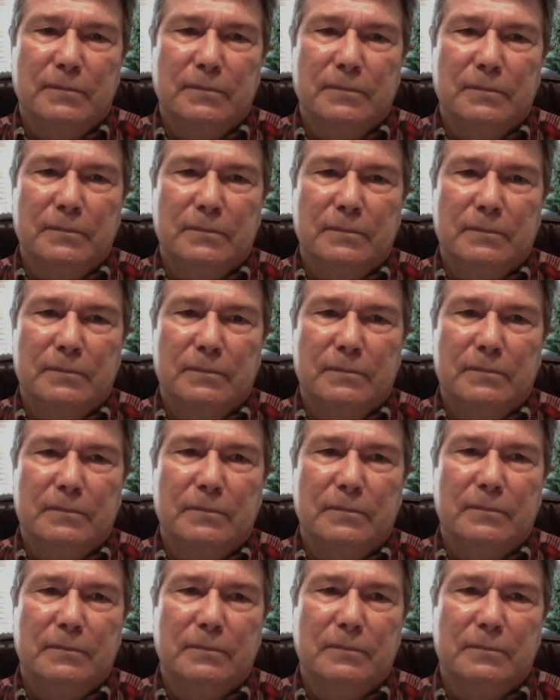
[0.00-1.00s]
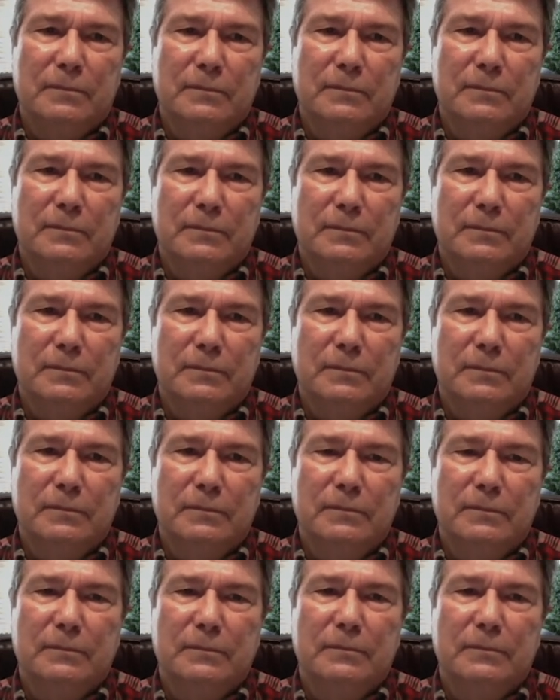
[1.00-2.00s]

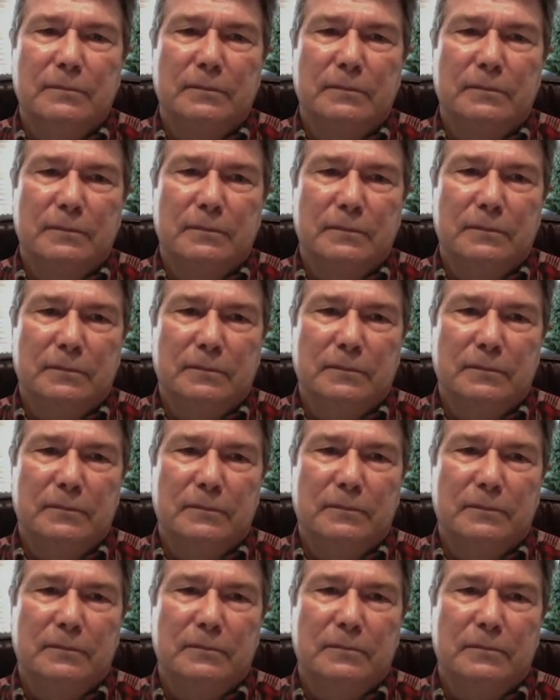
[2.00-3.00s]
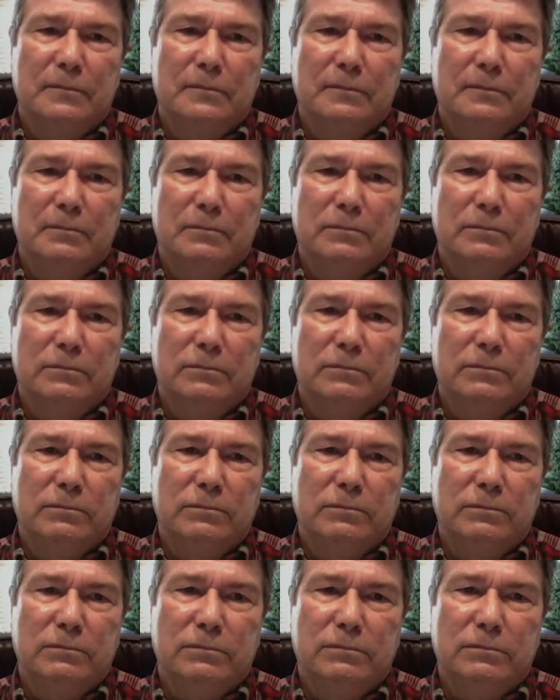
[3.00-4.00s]

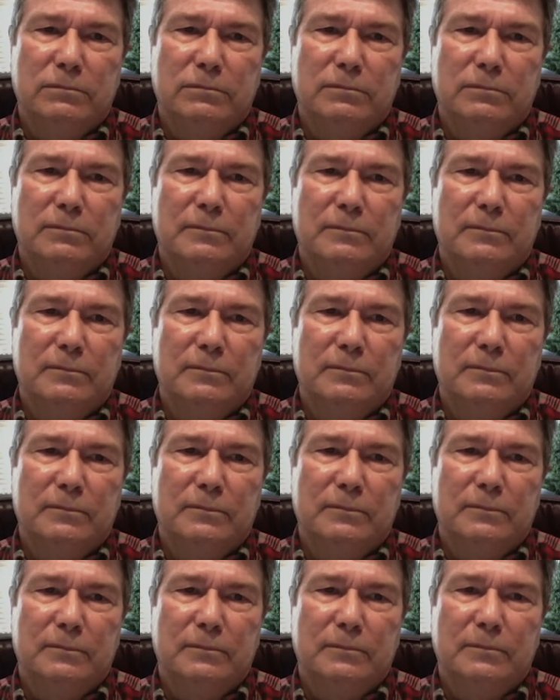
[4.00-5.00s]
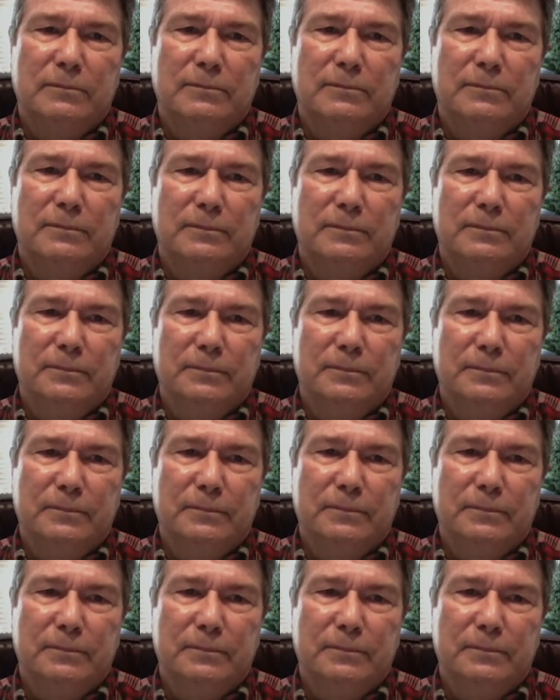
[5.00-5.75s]
(silent)